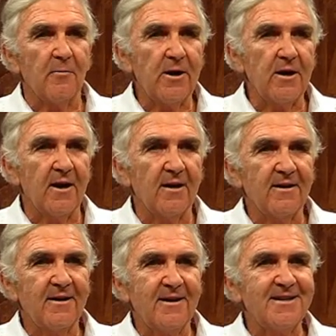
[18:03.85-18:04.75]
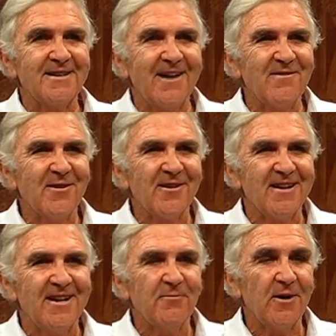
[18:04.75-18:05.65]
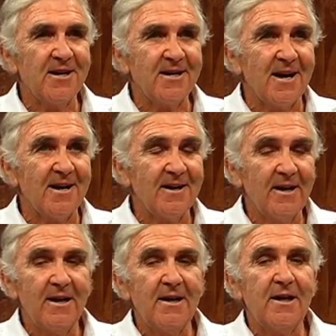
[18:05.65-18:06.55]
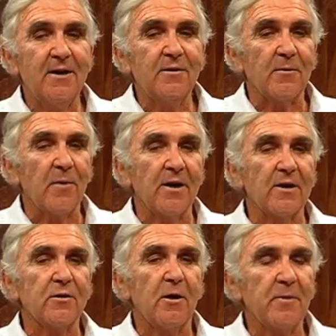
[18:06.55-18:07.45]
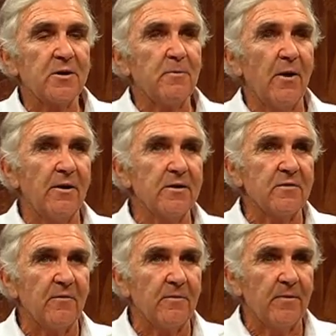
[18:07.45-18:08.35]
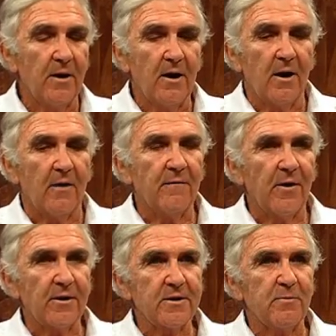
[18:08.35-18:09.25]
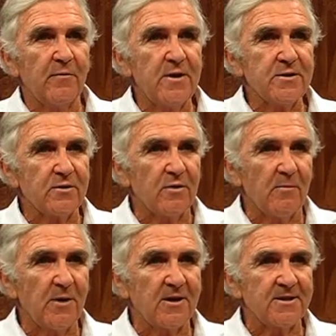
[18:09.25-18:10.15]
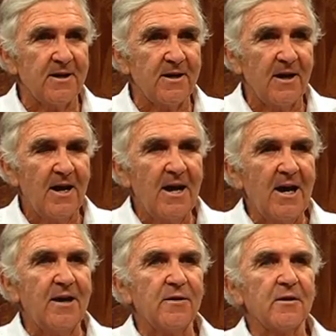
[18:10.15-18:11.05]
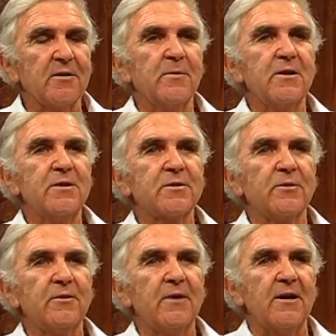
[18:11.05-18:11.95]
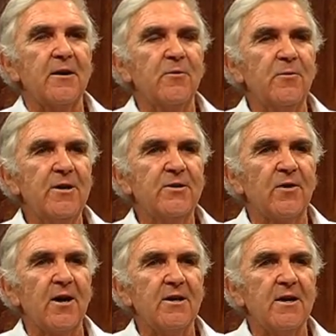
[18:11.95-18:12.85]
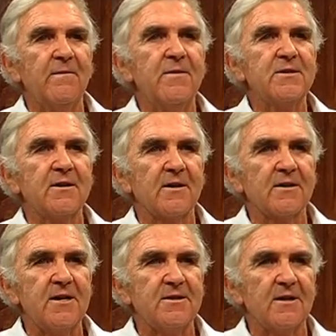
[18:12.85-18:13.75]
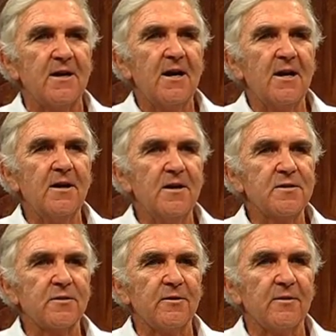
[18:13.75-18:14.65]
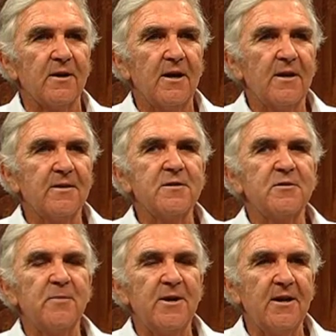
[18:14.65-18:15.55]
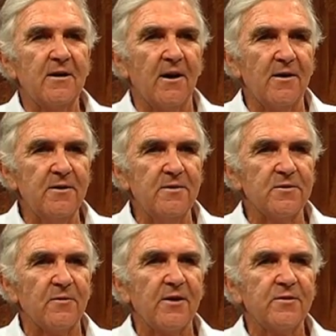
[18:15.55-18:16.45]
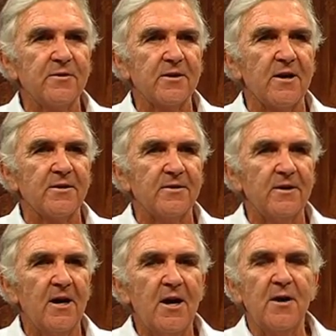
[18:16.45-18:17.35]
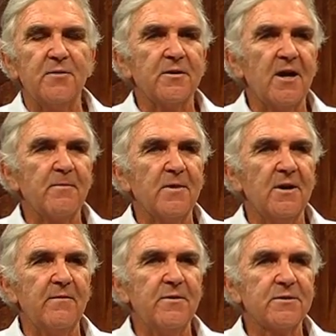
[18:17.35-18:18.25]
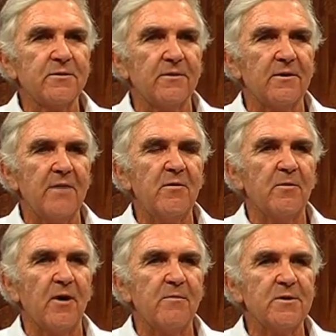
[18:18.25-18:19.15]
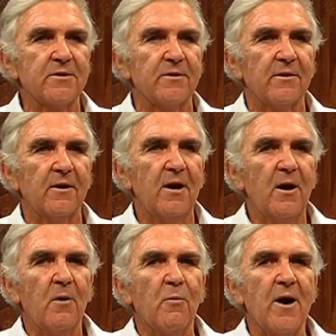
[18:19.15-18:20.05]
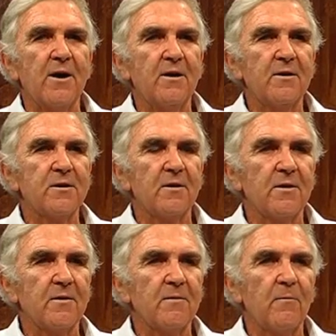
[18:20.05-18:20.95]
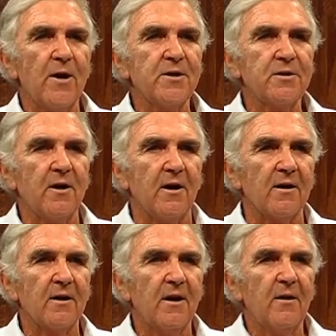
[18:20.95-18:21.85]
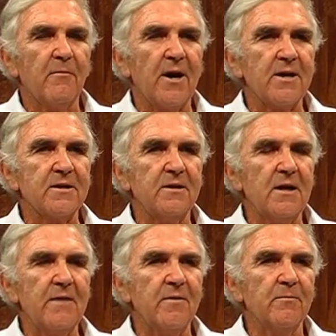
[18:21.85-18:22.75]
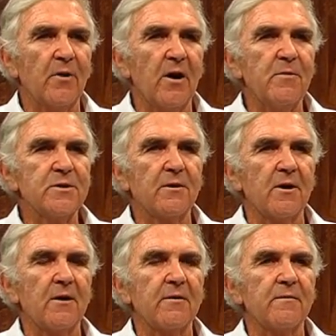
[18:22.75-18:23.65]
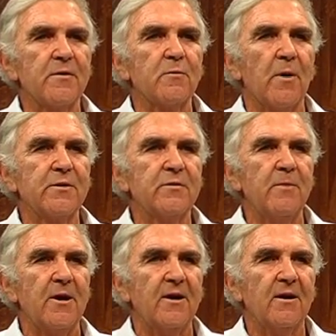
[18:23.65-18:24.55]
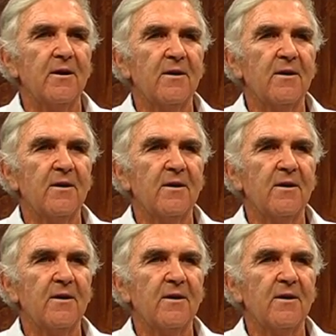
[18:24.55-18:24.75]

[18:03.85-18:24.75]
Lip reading: I'm ready now. He said, I haven't got any. What he had done, he'd got one of the top exponents of phonics, Professor Tom Nicholson, and he'd got them into his school, and he'd retrained every single teacher in his school. This should be headline news right through the country. It should happen in every school, every primary school. One child leaving primary school illiterate is one too many.